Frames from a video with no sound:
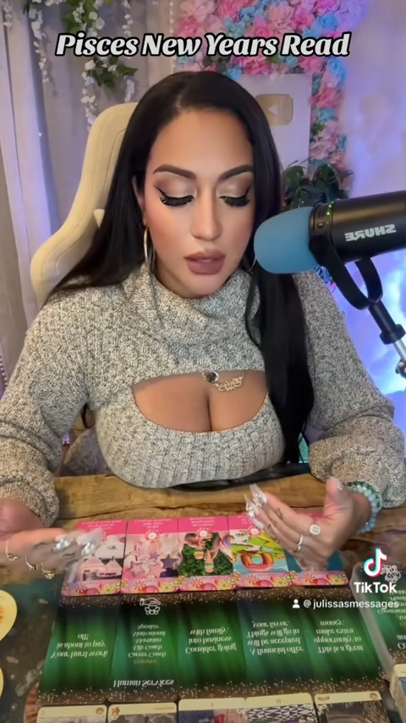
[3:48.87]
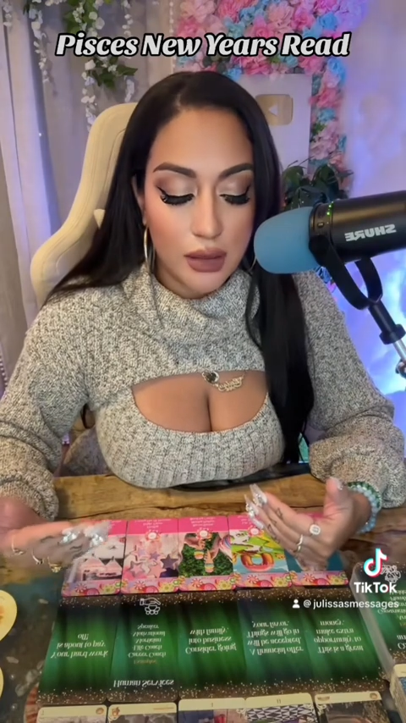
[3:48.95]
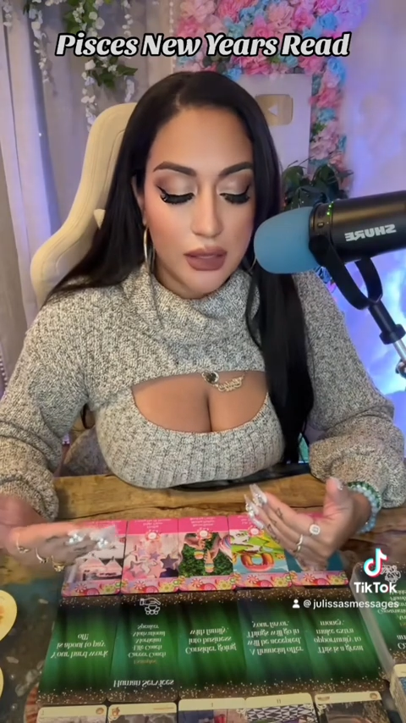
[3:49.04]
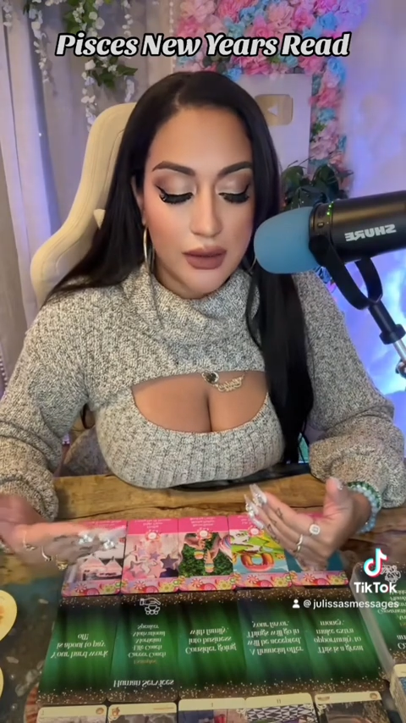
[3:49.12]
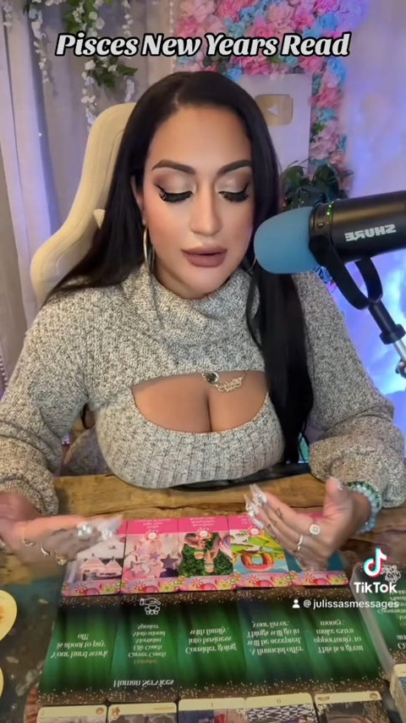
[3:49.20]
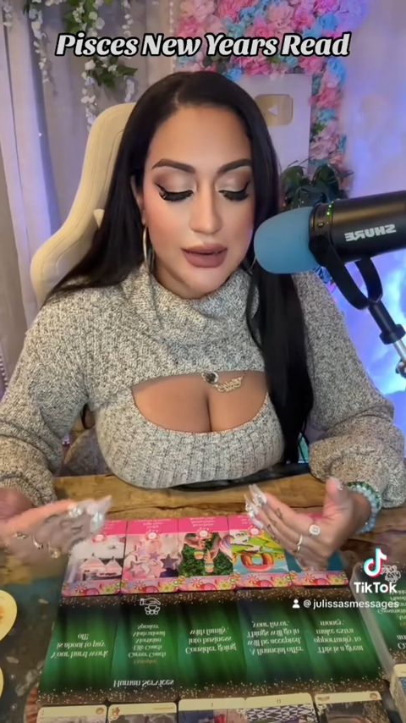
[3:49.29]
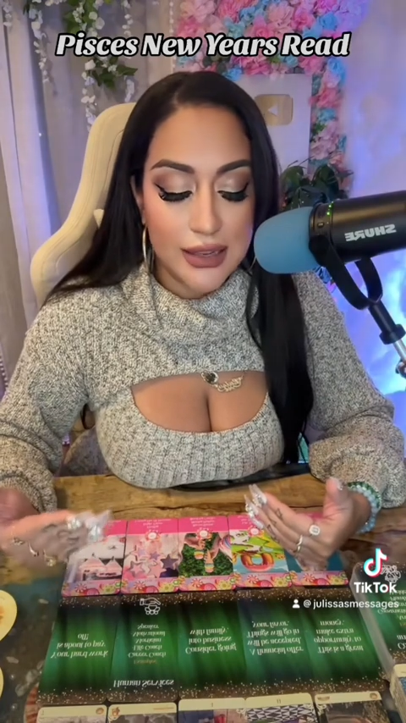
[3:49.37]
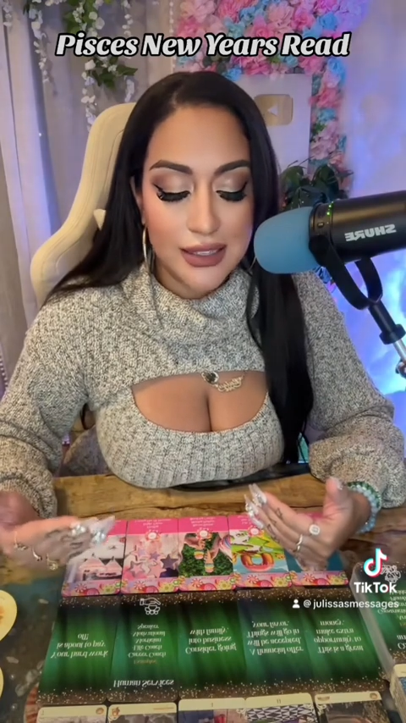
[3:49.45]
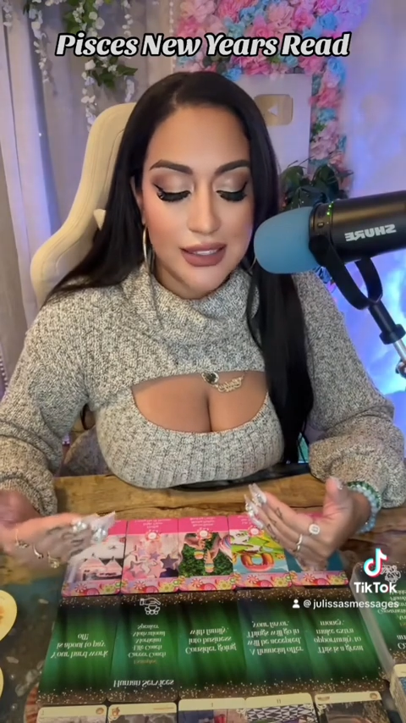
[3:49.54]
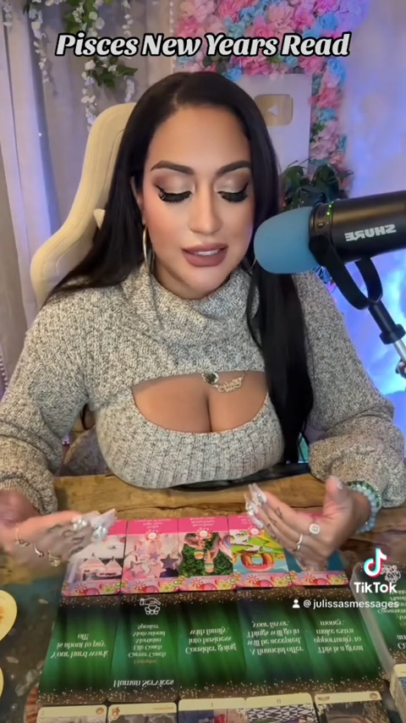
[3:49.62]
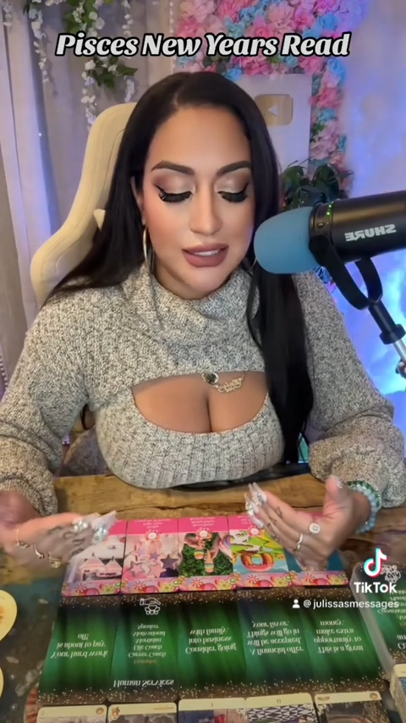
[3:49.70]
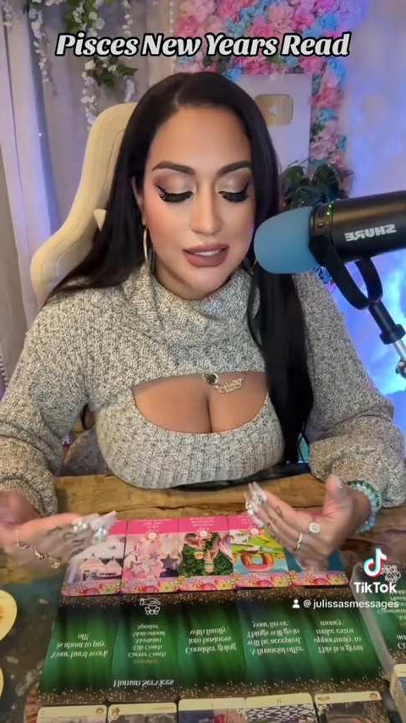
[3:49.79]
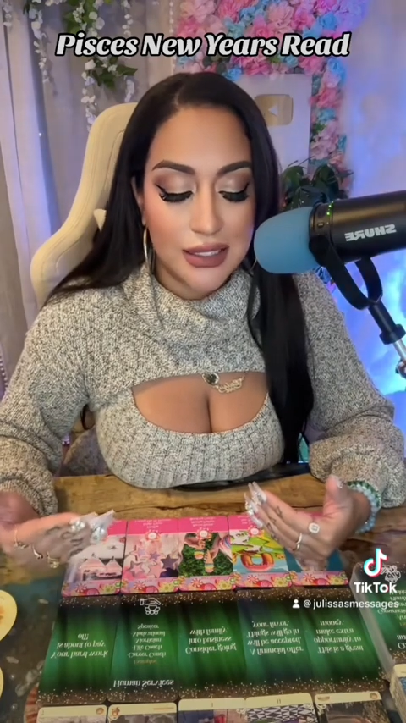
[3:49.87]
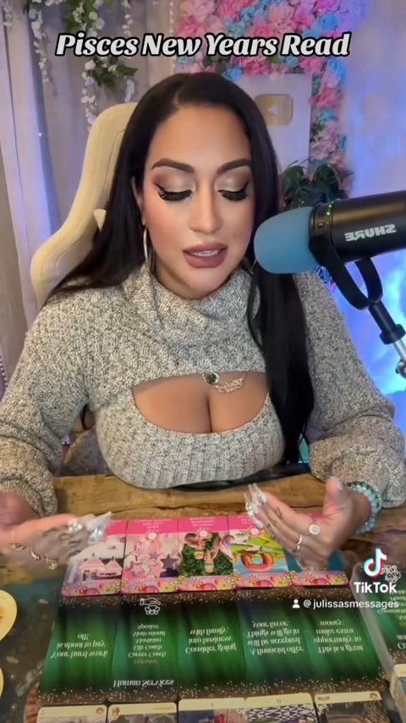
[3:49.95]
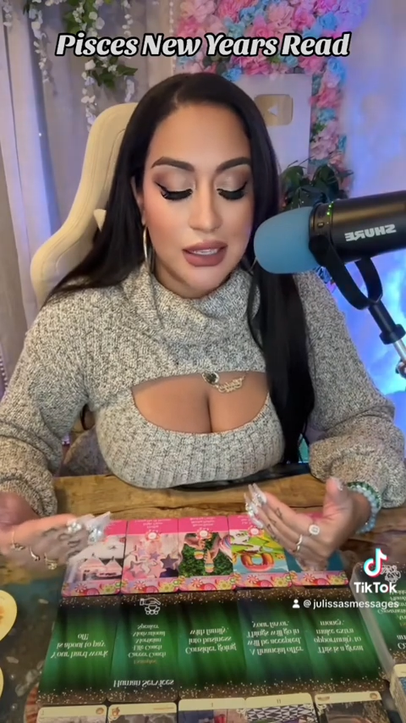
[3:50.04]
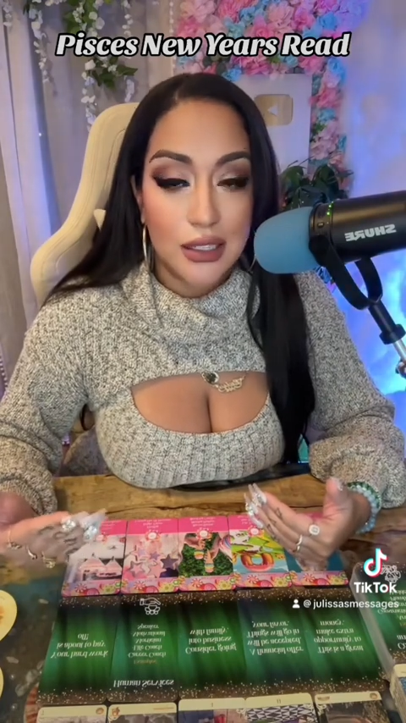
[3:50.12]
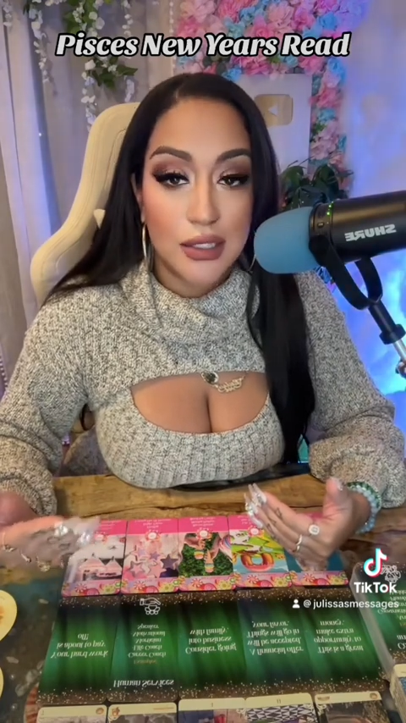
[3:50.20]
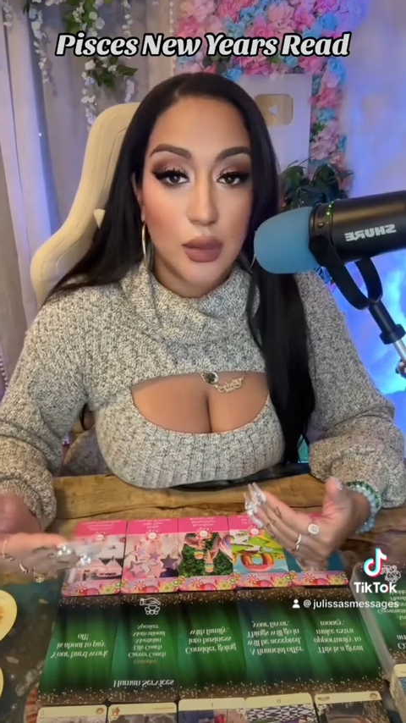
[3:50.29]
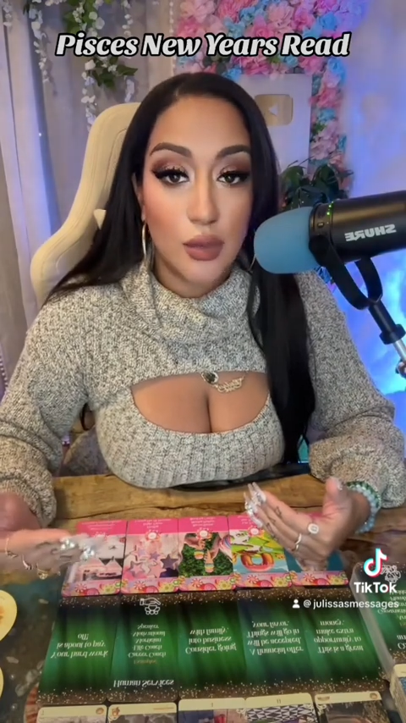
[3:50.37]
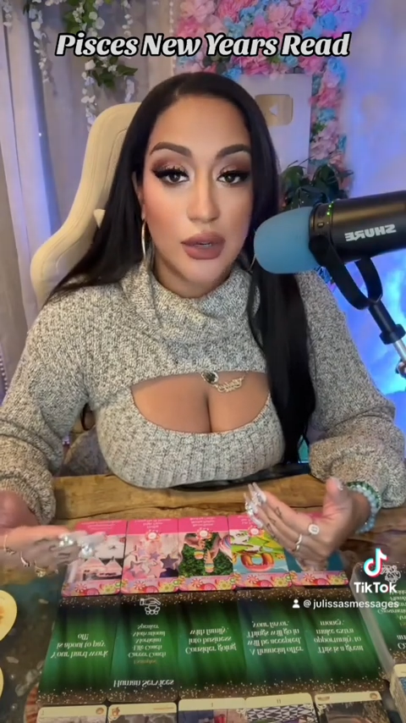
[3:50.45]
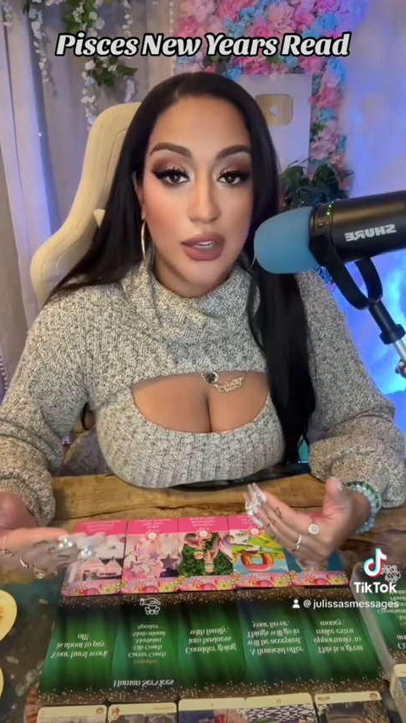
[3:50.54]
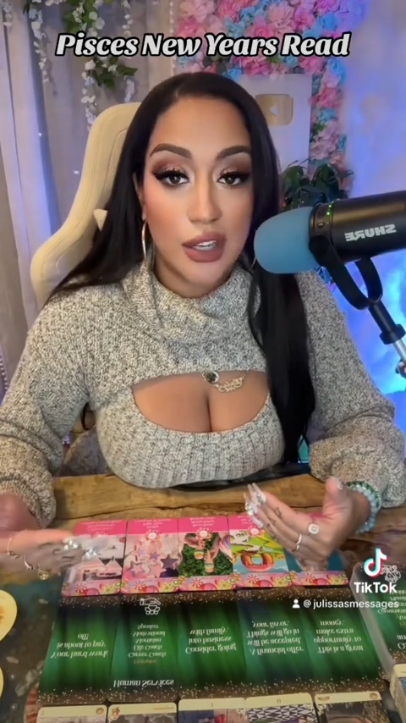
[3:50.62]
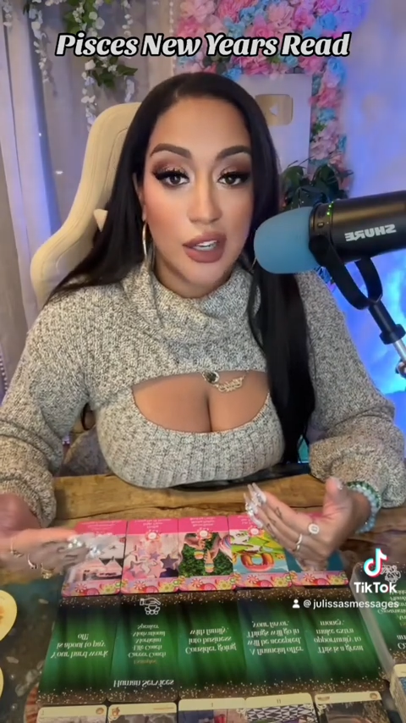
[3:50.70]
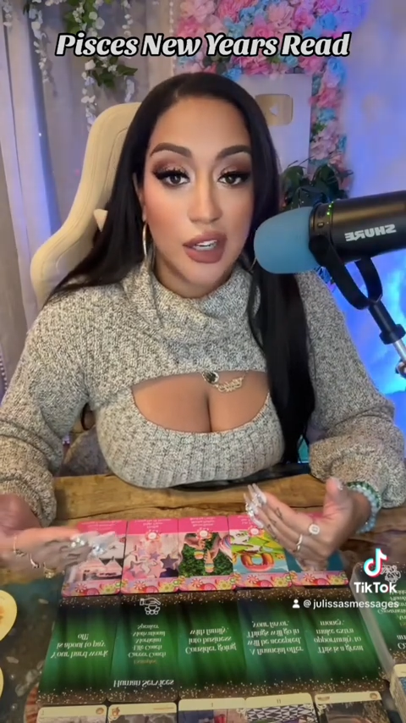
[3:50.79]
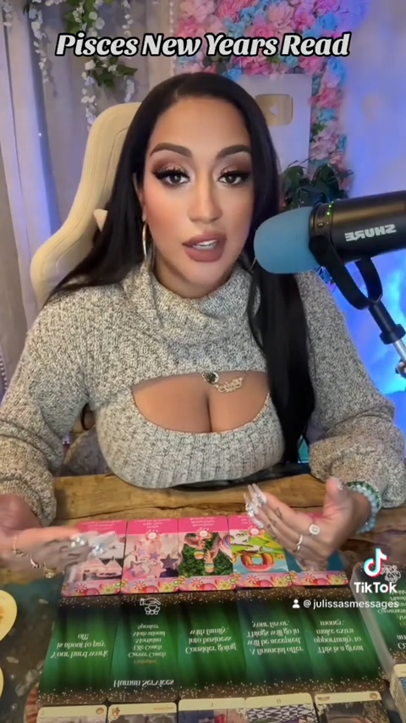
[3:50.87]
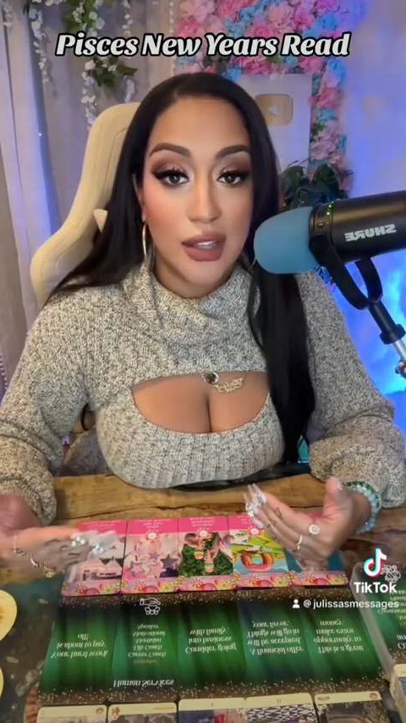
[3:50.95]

there is someone here